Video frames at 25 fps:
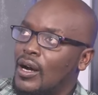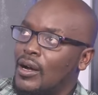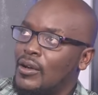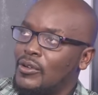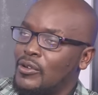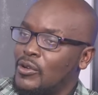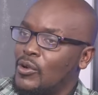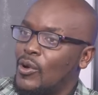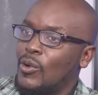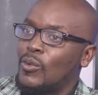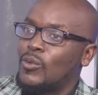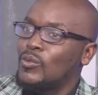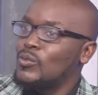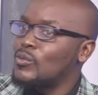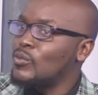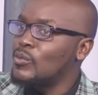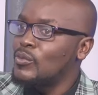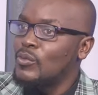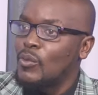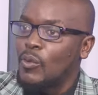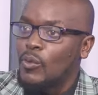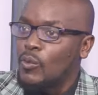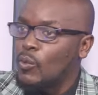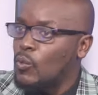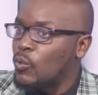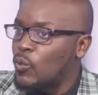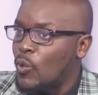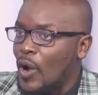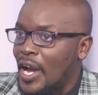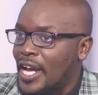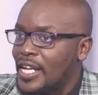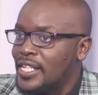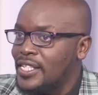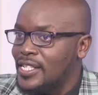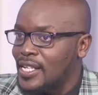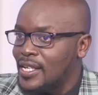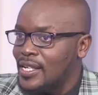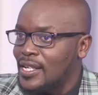you know,
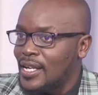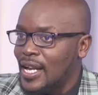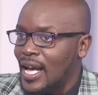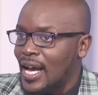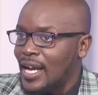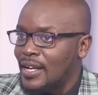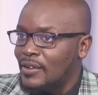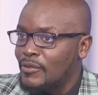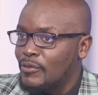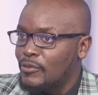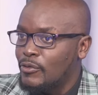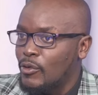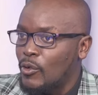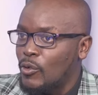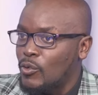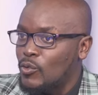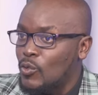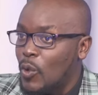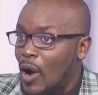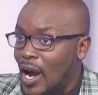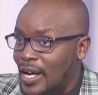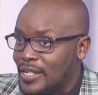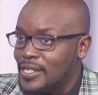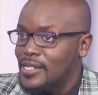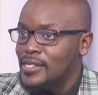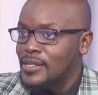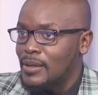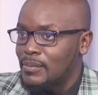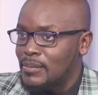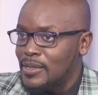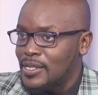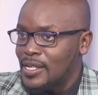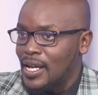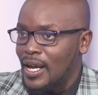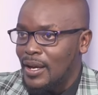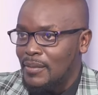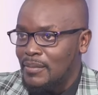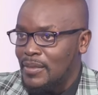wait in line for quite some
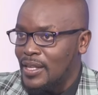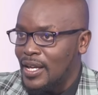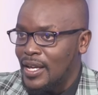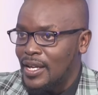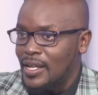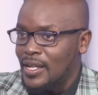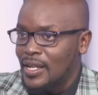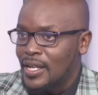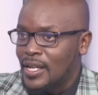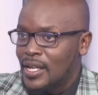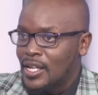time there.